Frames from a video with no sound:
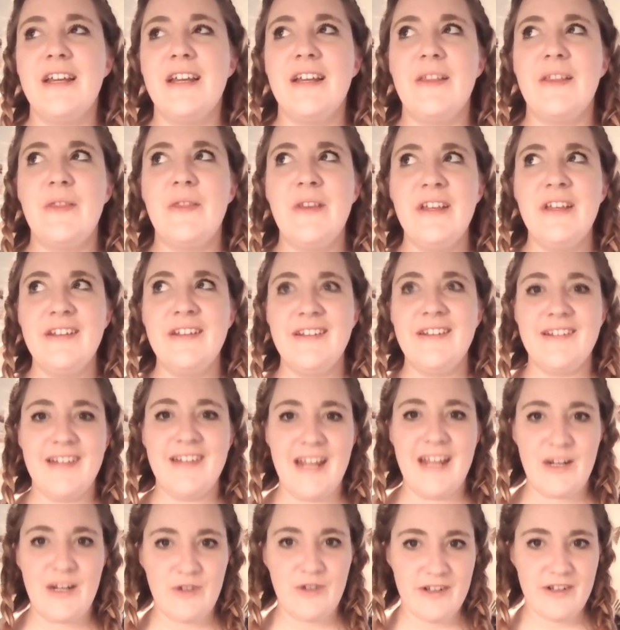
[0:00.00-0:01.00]
This
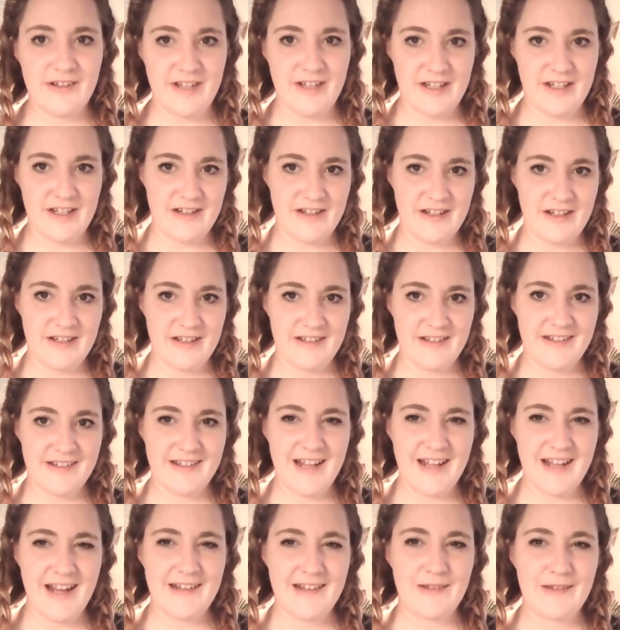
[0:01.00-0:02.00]
Sacral Center
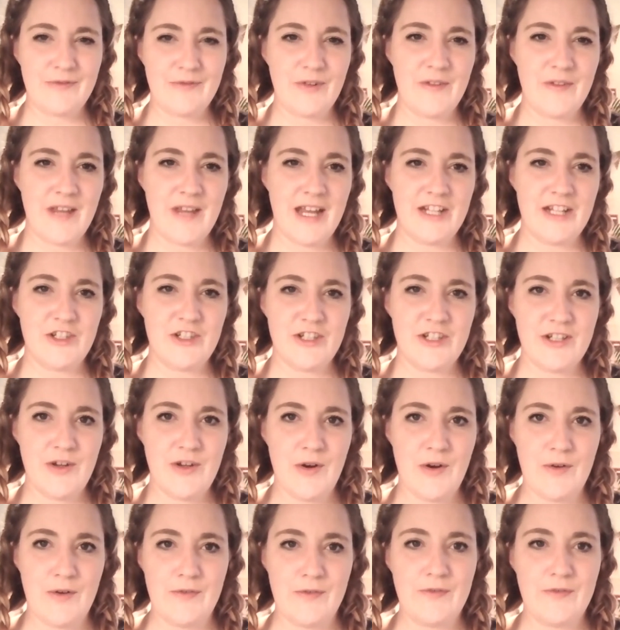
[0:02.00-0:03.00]
stands for the engine
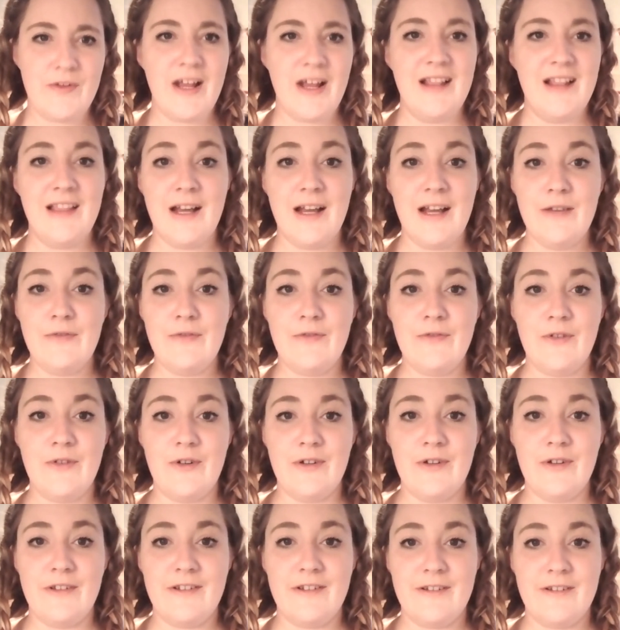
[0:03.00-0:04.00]
of life
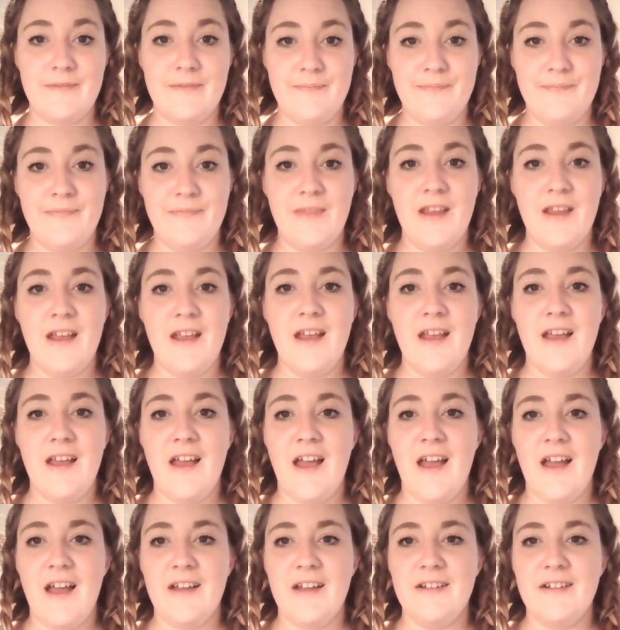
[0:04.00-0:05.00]
force,
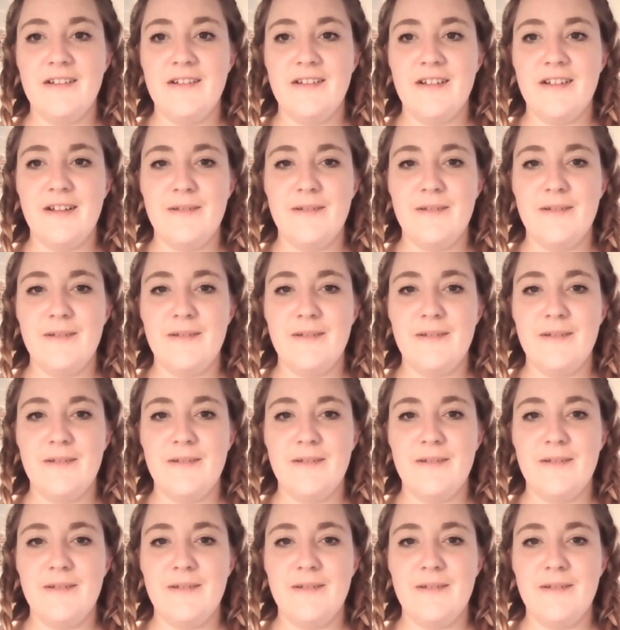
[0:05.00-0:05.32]
and